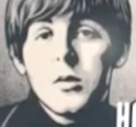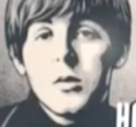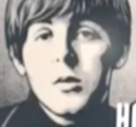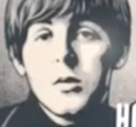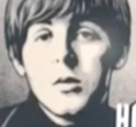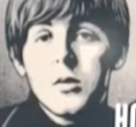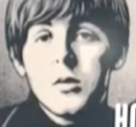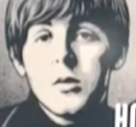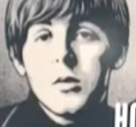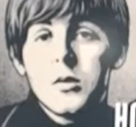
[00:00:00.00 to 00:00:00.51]

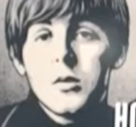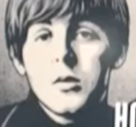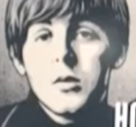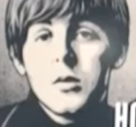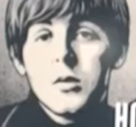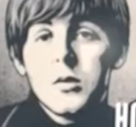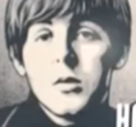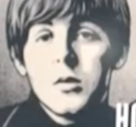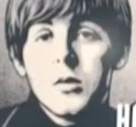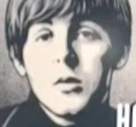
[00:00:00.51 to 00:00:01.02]

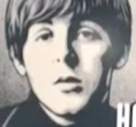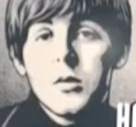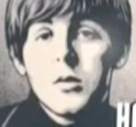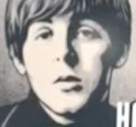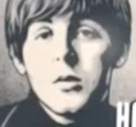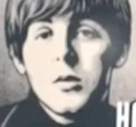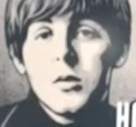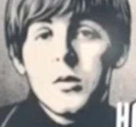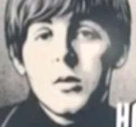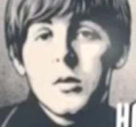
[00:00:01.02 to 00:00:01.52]

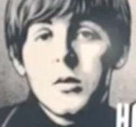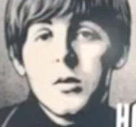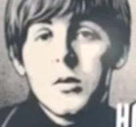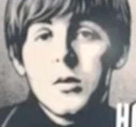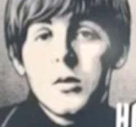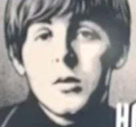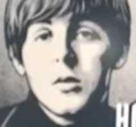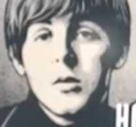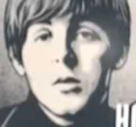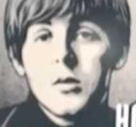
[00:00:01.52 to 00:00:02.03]

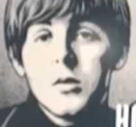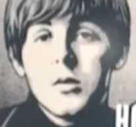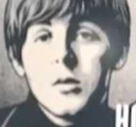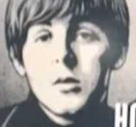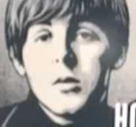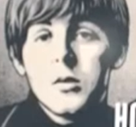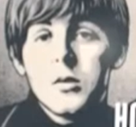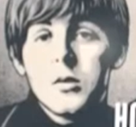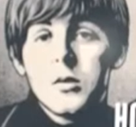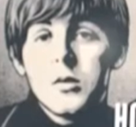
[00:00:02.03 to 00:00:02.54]

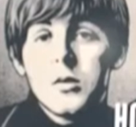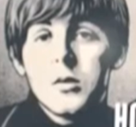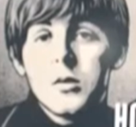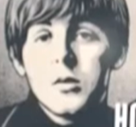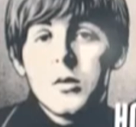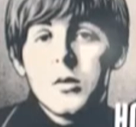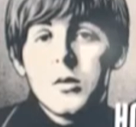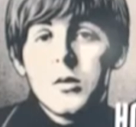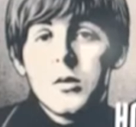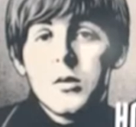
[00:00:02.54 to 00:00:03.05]

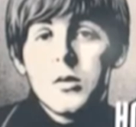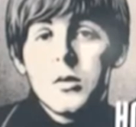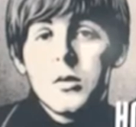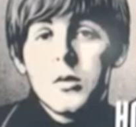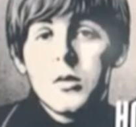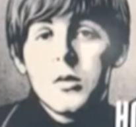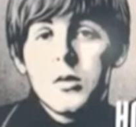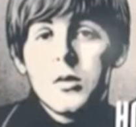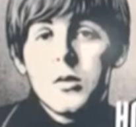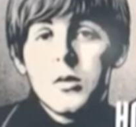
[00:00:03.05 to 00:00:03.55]

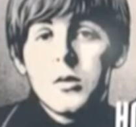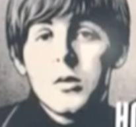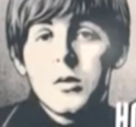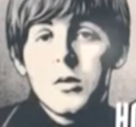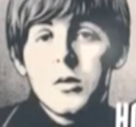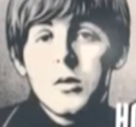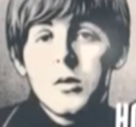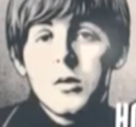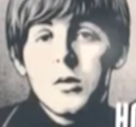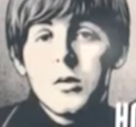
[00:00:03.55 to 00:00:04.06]

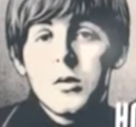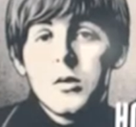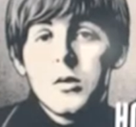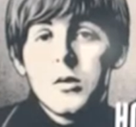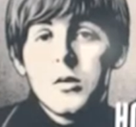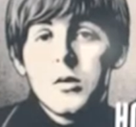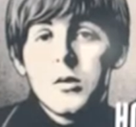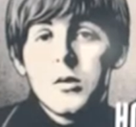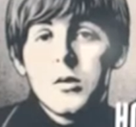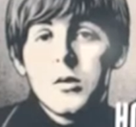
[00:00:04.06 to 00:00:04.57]

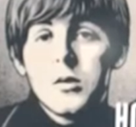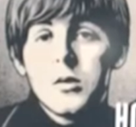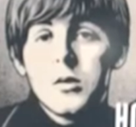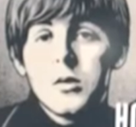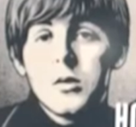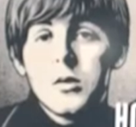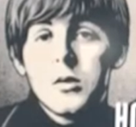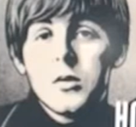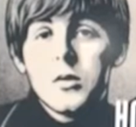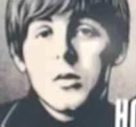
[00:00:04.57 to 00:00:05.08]

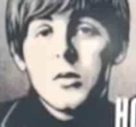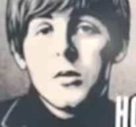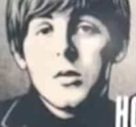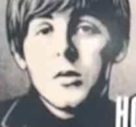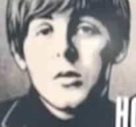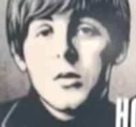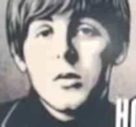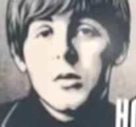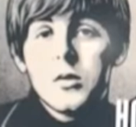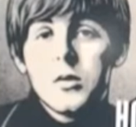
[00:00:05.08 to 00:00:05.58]

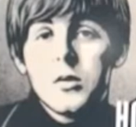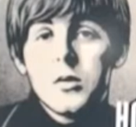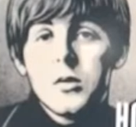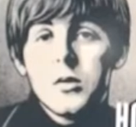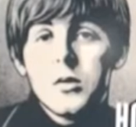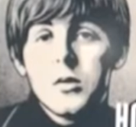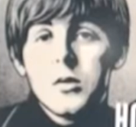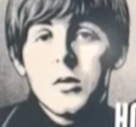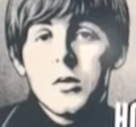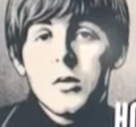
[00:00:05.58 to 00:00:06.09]

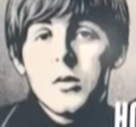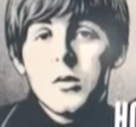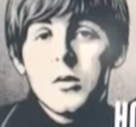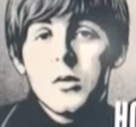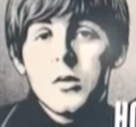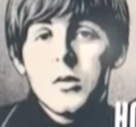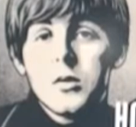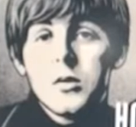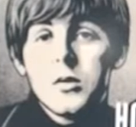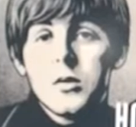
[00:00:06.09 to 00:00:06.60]

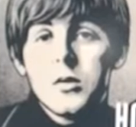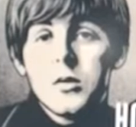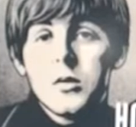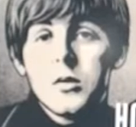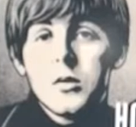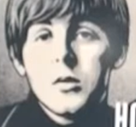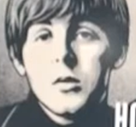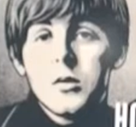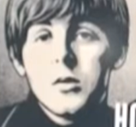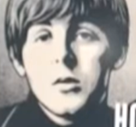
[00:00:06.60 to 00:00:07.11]

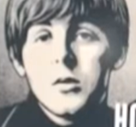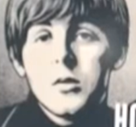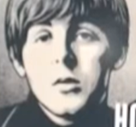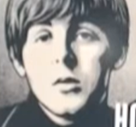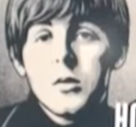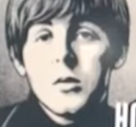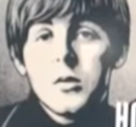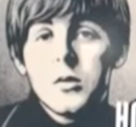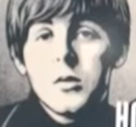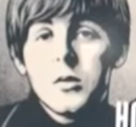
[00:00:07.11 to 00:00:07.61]

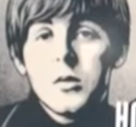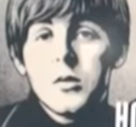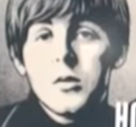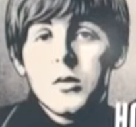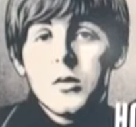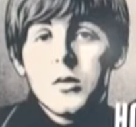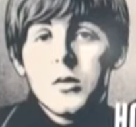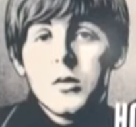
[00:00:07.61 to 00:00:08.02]
[no speech]